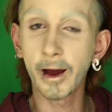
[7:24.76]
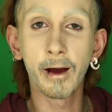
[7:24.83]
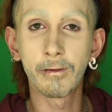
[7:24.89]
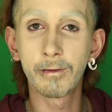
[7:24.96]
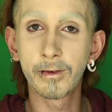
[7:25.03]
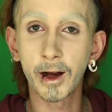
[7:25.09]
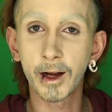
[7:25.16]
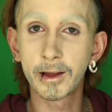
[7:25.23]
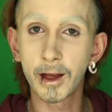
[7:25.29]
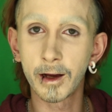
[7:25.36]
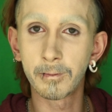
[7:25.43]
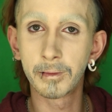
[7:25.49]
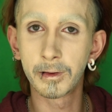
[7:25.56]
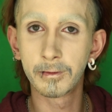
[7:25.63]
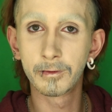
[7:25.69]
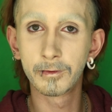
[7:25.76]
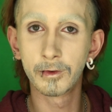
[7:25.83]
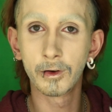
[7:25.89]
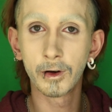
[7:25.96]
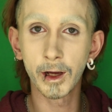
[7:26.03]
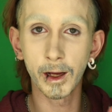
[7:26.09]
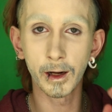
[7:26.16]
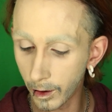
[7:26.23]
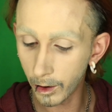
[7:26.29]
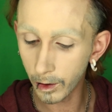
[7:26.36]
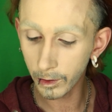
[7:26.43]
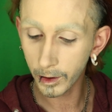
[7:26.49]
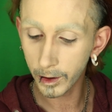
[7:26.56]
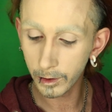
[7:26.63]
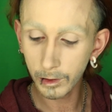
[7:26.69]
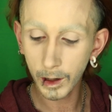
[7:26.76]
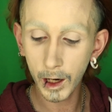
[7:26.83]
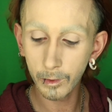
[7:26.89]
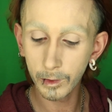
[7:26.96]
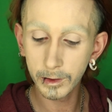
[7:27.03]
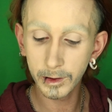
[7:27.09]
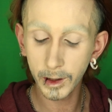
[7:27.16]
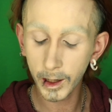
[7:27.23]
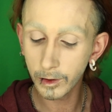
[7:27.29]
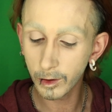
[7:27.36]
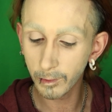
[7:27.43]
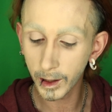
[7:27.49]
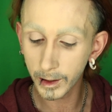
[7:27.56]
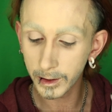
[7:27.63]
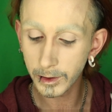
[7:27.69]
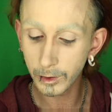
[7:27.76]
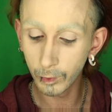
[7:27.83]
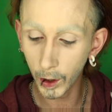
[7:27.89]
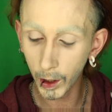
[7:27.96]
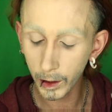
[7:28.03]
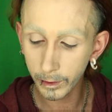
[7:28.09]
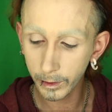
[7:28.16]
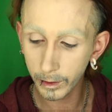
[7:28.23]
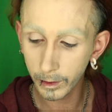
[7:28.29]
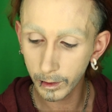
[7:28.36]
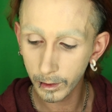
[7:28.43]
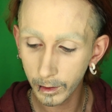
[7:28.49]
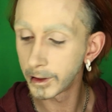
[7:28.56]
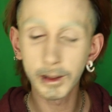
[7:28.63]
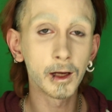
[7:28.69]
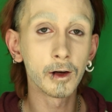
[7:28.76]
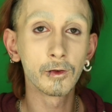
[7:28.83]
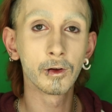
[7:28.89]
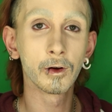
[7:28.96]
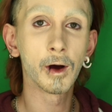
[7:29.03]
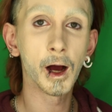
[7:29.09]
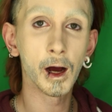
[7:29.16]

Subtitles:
I have fucked up for real. Although I will try to make this work, but I don't know